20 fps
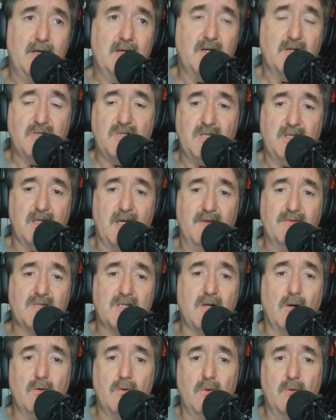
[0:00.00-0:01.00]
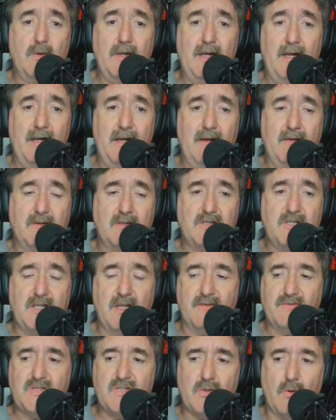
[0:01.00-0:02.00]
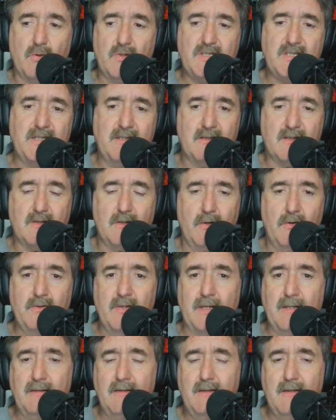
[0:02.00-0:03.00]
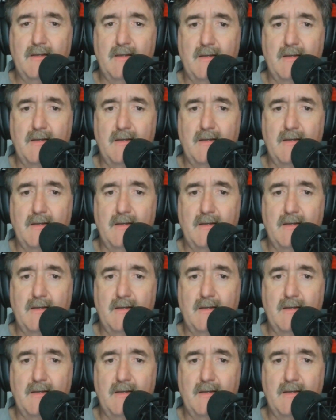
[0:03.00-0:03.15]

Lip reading: because she loves sourcing the clothing.